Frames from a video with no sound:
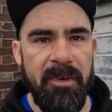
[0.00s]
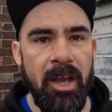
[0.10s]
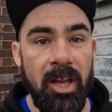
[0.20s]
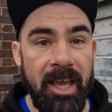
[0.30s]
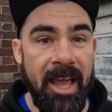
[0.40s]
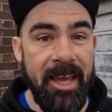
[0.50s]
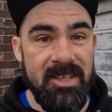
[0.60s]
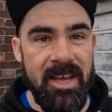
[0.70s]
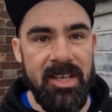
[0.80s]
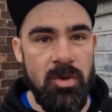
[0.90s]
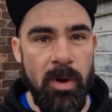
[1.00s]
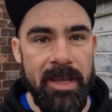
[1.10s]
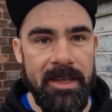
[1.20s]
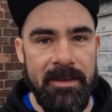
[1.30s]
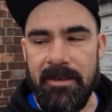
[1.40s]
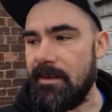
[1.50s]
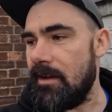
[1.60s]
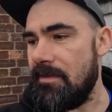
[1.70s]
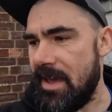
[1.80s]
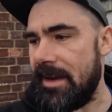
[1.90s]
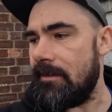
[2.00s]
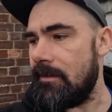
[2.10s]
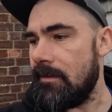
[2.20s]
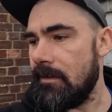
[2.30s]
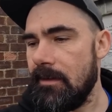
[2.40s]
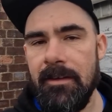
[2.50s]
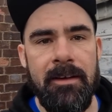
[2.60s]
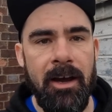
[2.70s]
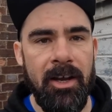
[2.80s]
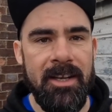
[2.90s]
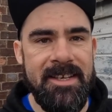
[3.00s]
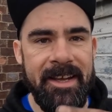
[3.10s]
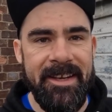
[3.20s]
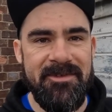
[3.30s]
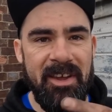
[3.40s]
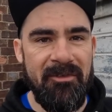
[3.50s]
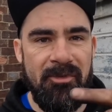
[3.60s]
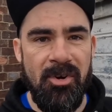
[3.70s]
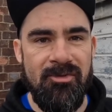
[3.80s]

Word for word: think I'm going to go and get something to eat, and then I'm going to take this thing for a